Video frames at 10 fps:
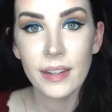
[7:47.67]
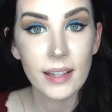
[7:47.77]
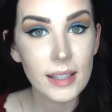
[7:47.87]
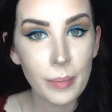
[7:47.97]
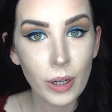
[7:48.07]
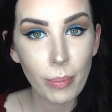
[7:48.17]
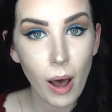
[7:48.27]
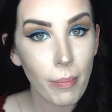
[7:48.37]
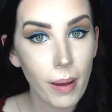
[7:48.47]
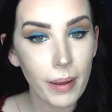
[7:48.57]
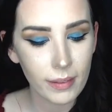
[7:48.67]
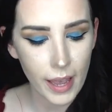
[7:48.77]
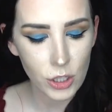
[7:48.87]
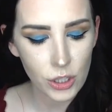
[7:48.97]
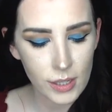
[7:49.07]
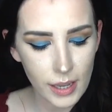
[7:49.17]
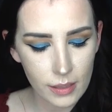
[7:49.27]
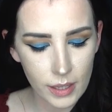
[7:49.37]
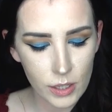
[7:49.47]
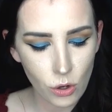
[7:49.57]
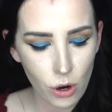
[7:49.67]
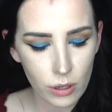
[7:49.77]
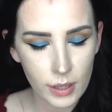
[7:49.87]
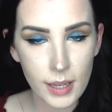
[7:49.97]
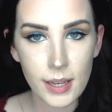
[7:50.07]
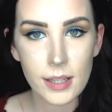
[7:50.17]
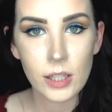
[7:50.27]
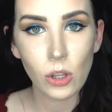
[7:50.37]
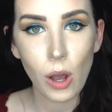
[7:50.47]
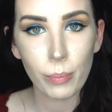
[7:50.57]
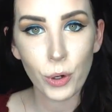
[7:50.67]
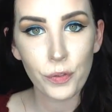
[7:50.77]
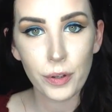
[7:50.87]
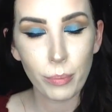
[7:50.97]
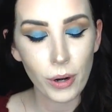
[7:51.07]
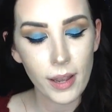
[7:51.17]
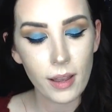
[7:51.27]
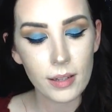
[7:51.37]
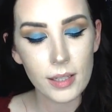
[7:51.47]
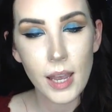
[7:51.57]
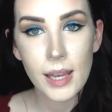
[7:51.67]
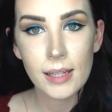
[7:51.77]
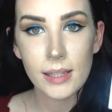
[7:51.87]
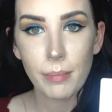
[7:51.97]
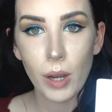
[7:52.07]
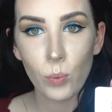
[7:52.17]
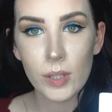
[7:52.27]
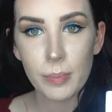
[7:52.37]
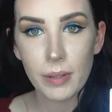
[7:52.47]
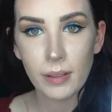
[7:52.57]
And then next I'm going to pop on my lashes, and these are the Salon Perfect brand Demi Wispy